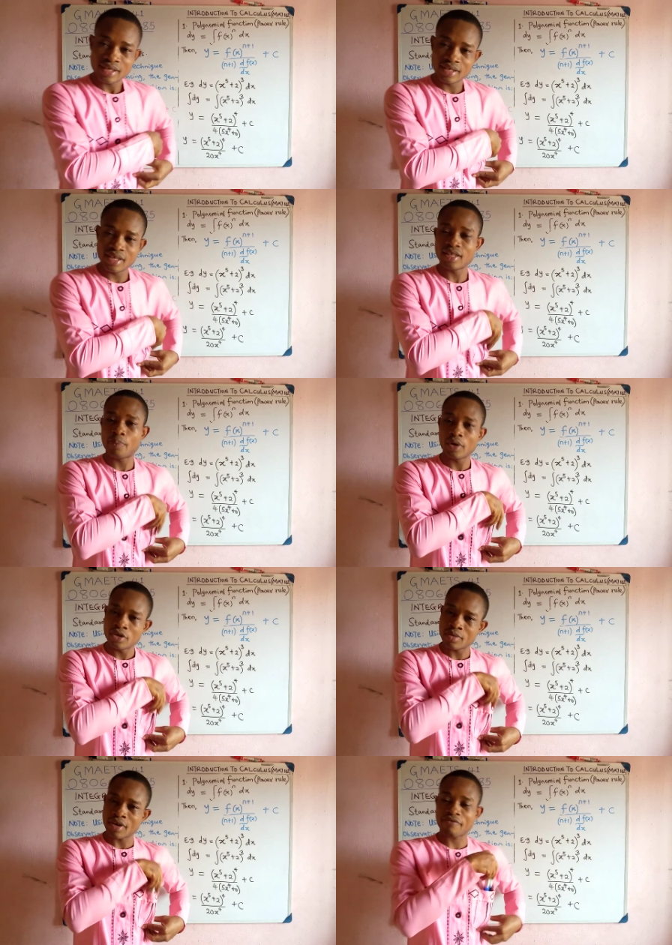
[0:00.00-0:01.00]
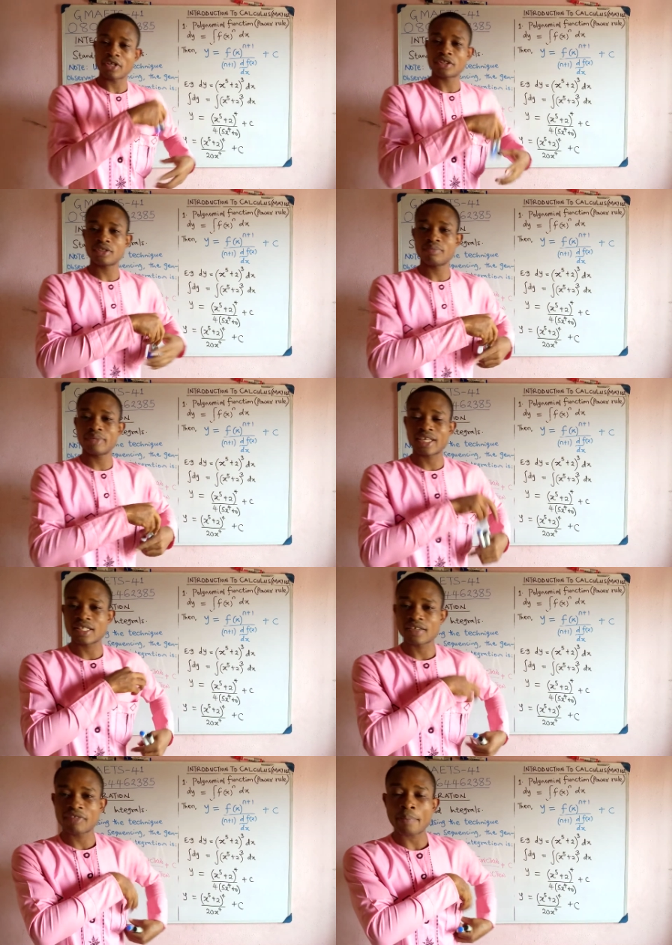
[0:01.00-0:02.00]
This is a polynomial function
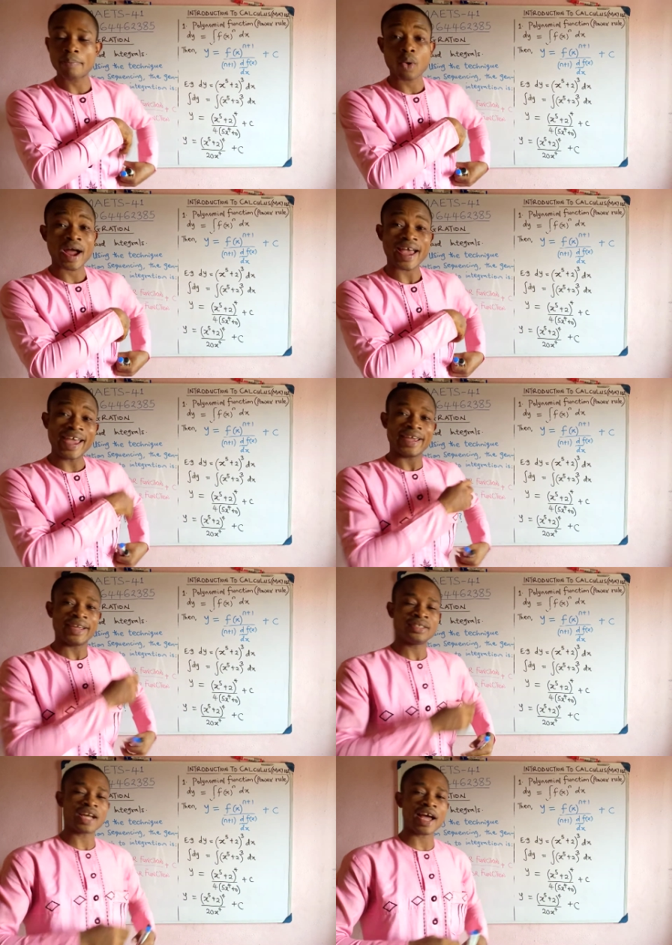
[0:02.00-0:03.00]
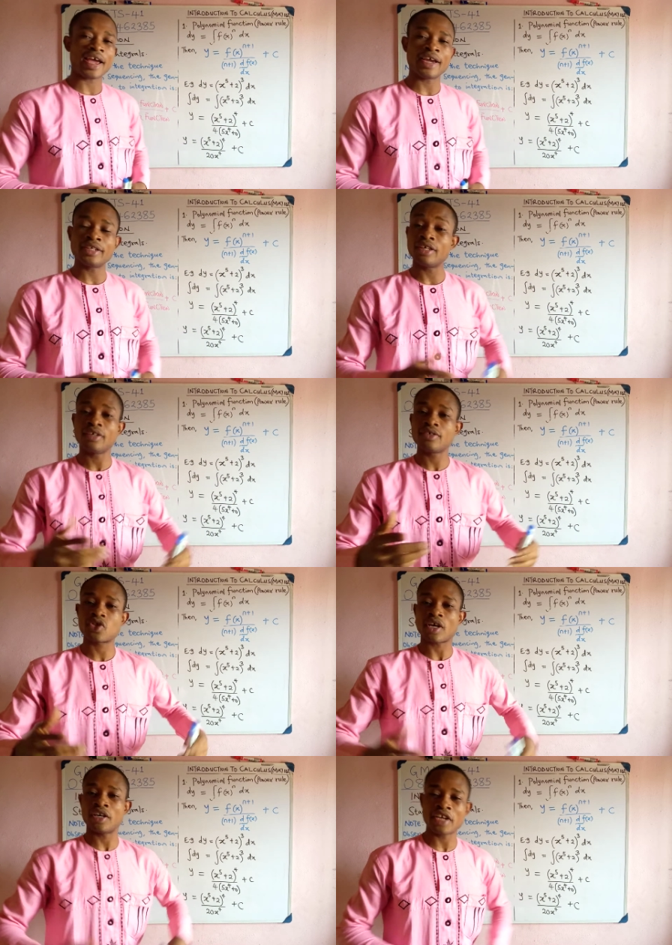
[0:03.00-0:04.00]
because of that power n. That n
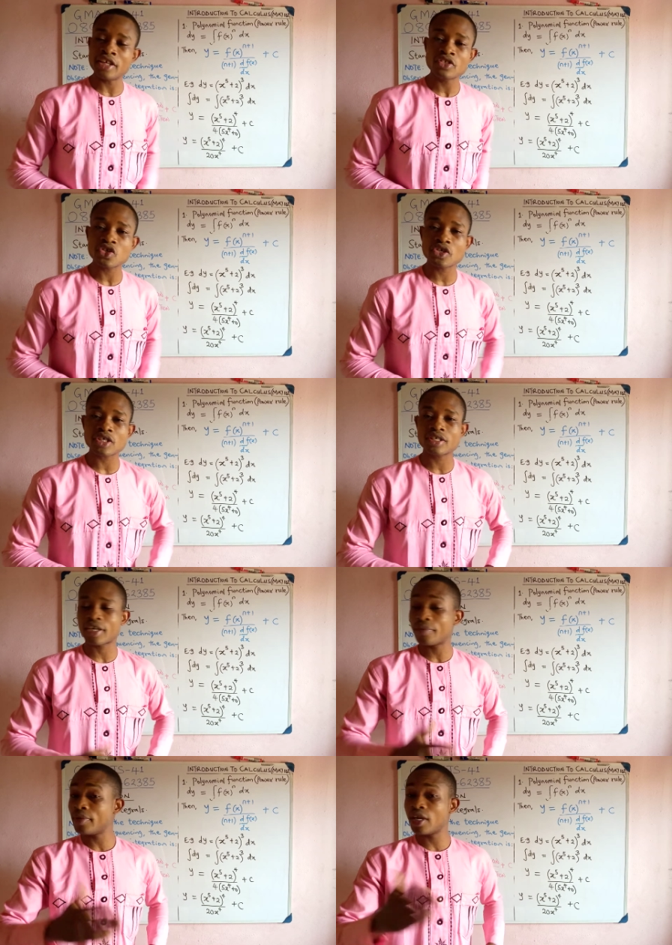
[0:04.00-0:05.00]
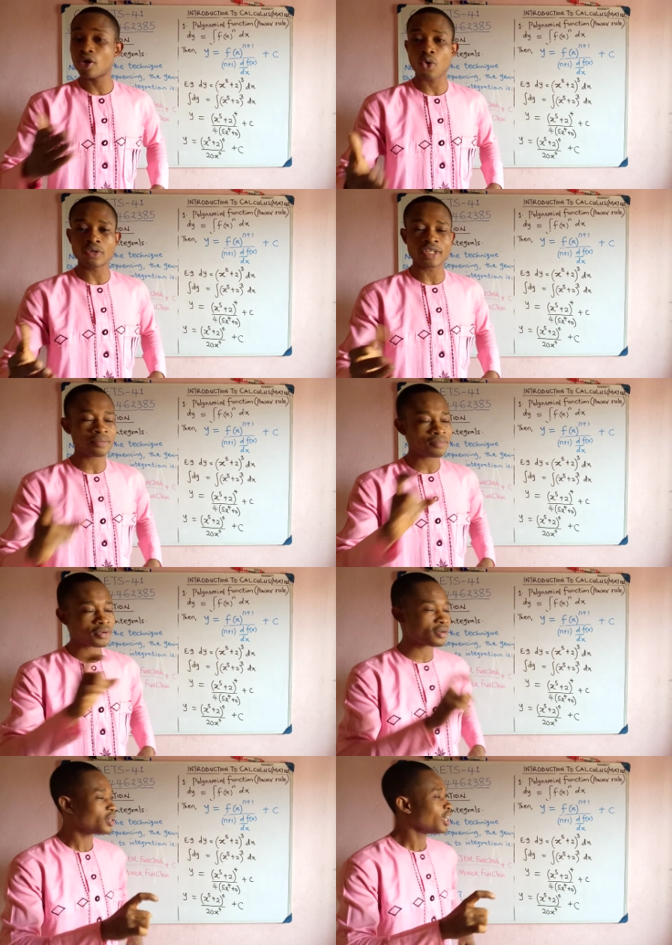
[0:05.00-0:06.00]
is an integer, it can be a whole
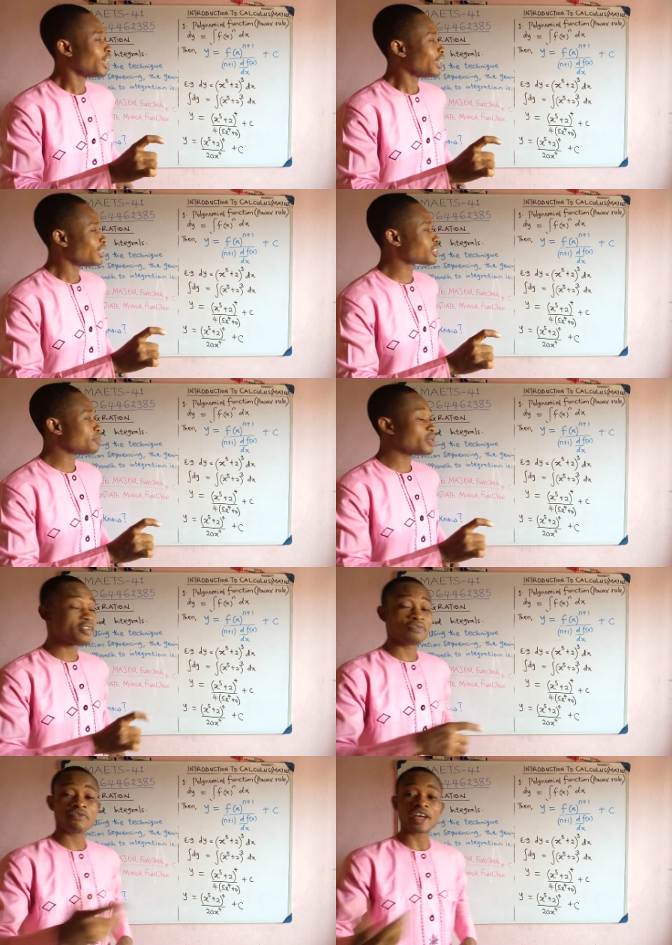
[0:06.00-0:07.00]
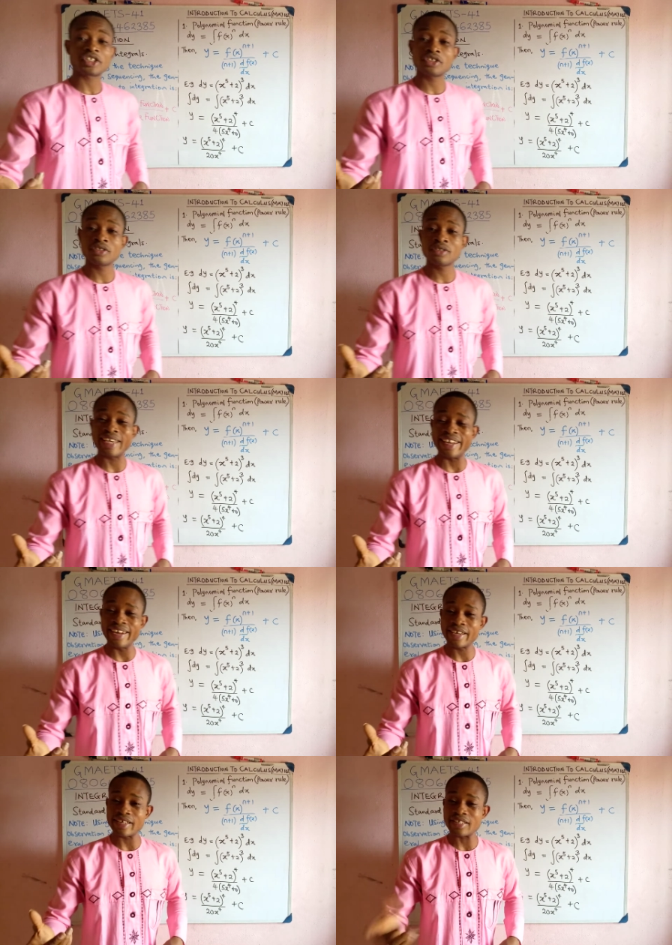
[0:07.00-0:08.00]
number, it can be a fraction, a
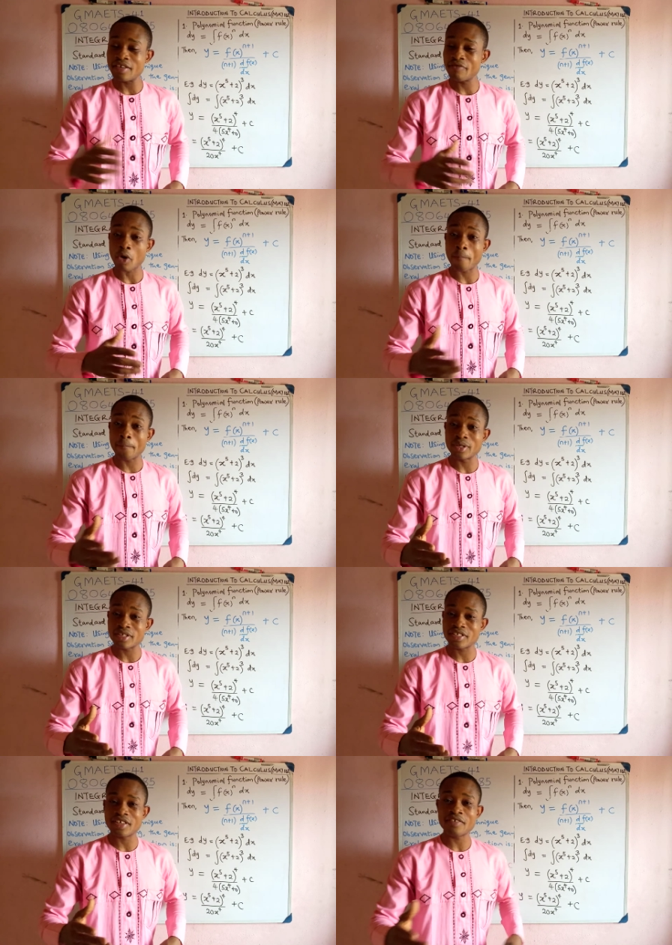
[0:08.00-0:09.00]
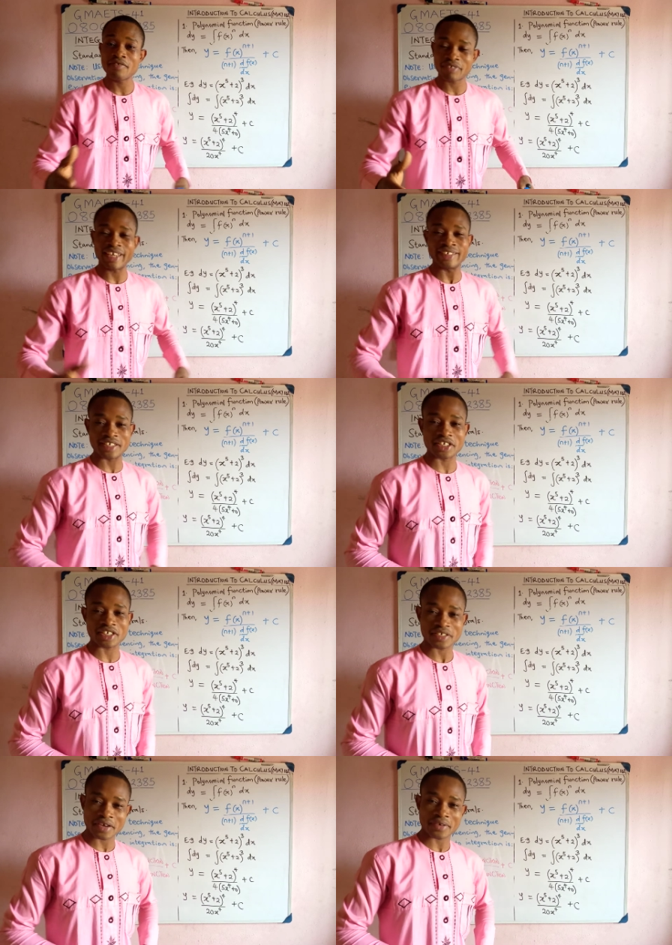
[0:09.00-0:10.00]
negative or positive
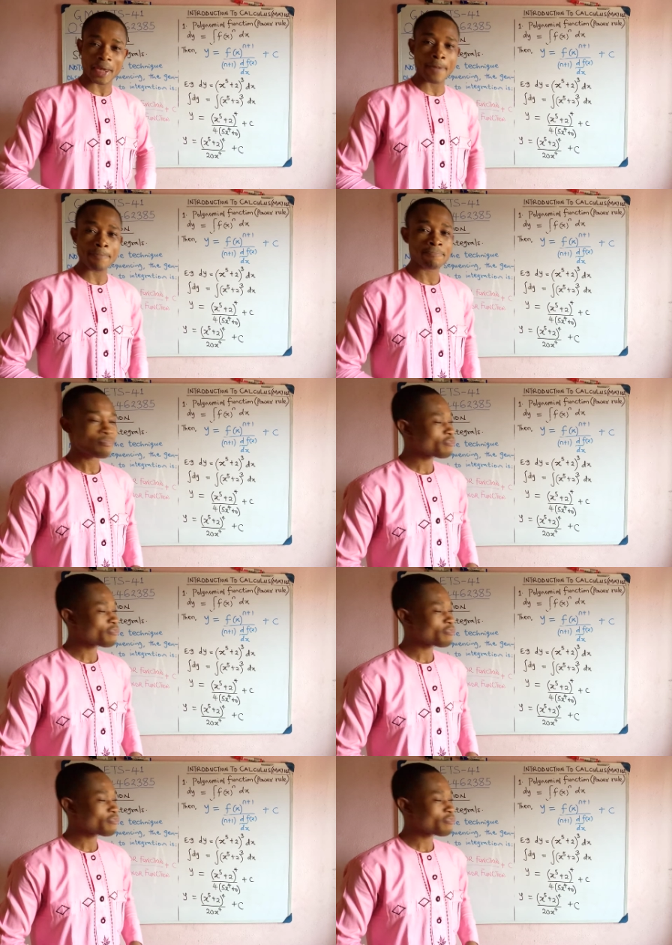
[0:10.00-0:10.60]
integer. Is that okay?